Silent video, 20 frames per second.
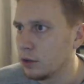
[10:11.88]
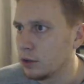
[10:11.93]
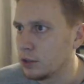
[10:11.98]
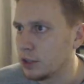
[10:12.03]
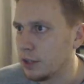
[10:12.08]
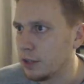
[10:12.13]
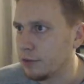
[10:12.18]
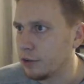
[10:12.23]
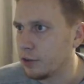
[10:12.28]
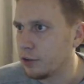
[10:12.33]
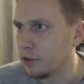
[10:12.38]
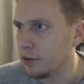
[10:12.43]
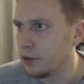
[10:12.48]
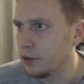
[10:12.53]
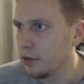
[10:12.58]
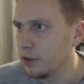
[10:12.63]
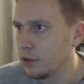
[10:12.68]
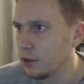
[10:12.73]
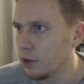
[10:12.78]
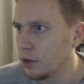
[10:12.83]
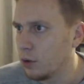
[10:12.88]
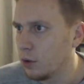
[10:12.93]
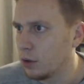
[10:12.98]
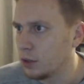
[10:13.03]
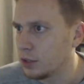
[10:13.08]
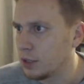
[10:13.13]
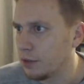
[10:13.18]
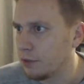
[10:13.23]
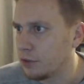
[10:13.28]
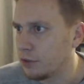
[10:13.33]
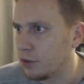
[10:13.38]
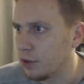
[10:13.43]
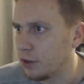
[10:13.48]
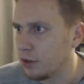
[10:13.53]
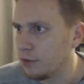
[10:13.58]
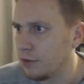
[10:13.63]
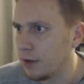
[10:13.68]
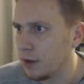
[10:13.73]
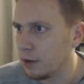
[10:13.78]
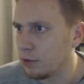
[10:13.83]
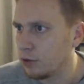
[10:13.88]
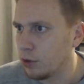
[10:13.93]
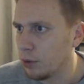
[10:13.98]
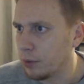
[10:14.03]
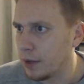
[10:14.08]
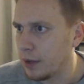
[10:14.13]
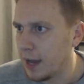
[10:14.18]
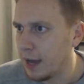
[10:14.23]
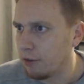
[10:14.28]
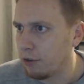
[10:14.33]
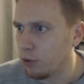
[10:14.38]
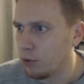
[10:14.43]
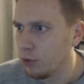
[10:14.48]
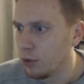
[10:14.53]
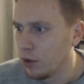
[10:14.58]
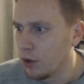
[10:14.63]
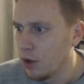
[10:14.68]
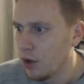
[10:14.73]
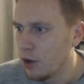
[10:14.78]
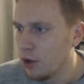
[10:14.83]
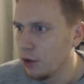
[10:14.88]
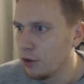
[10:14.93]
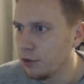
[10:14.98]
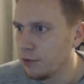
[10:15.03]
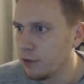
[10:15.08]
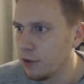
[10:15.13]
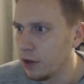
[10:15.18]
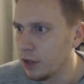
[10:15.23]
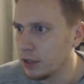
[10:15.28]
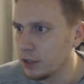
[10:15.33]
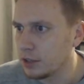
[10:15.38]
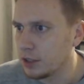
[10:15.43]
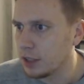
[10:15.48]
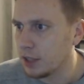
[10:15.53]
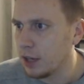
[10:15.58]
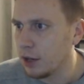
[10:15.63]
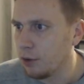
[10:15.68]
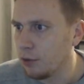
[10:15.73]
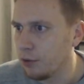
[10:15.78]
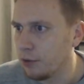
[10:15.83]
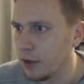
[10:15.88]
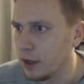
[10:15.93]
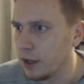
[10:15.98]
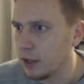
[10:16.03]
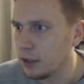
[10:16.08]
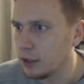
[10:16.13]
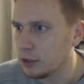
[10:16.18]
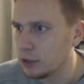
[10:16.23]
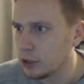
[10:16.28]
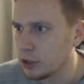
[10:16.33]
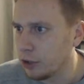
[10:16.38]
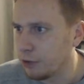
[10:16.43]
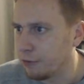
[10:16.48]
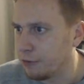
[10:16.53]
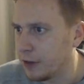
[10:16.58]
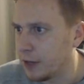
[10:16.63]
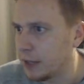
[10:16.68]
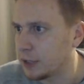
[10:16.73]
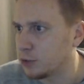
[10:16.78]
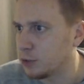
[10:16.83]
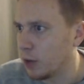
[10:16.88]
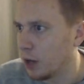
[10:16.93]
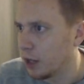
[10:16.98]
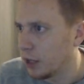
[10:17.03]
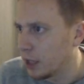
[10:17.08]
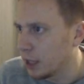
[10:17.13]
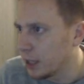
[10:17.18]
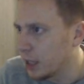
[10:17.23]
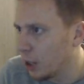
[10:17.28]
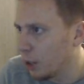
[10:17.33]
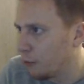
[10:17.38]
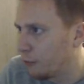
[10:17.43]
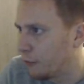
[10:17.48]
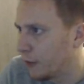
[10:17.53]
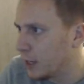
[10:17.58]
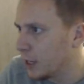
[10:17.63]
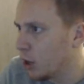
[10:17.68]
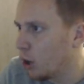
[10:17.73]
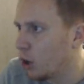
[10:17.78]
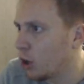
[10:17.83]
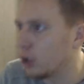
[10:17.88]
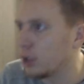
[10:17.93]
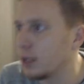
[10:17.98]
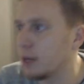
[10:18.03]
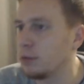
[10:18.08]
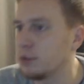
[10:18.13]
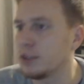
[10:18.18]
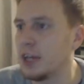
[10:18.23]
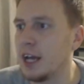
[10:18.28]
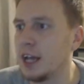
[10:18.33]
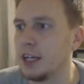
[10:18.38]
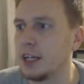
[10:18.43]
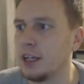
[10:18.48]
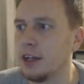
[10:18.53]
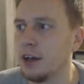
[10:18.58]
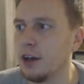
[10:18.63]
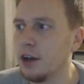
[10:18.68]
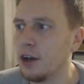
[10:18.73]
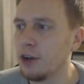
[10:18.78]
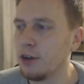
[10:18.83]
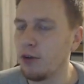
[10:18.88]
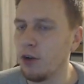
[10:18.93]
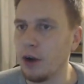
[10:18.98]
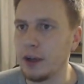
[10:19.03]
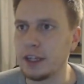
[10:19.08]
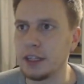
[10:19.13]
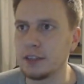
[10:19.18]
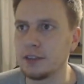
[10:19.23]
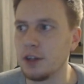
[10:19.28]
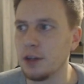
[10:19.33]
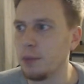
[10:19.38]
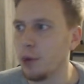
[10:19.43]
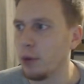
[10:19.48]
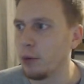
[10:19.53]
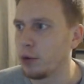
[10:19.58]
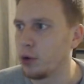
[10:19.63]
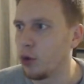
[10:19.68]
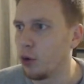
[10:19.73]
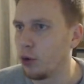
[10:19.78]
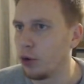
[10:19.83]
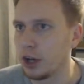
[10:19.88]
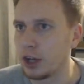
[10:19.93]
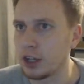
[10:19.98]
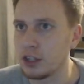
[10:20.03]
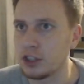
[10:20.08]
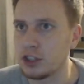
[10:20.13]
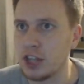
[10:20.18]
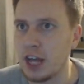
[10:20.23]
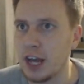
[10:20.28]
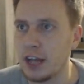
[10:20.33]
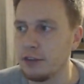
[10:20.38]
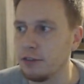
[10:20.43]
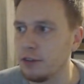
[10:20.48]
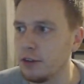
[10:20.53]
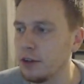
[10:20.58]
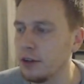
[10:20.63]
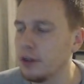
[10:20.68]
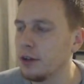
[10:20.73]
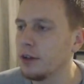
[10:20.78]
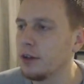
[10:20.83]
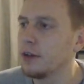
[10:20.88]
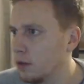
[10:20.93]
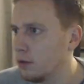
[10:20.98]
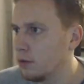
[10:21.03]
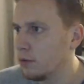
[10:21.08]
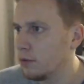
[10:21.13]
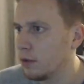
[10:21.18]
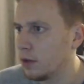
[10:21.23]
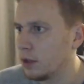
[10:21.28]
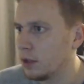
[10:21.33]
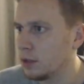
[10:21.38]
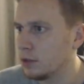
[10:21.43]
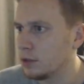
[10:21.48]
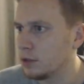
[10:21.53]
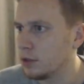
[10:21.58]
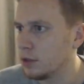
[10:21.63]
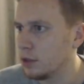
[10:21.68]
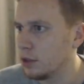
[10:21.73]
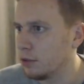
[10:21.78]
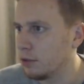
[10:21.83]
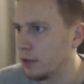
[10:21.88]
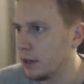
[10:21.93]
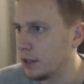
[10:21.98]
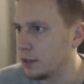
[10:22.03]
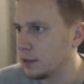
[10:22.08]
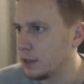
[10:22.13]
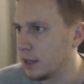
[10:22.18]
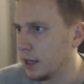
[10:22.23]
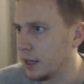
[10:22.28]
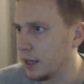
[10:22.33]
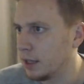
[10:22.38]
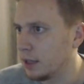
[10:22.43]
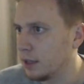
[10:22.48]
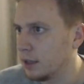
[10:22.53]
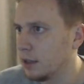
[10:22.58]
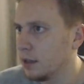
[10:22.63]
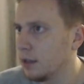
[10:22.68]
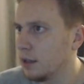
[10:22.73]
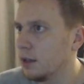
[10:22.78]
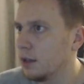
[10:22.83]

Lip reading: Go on, Jefferson. Go on, Jefferson. He's found Tom Carroll, who finds Gylfi. Going to finesse one. Gylfi. Oh, that was heading right into the bottom corner. Good save. Finds Llorente.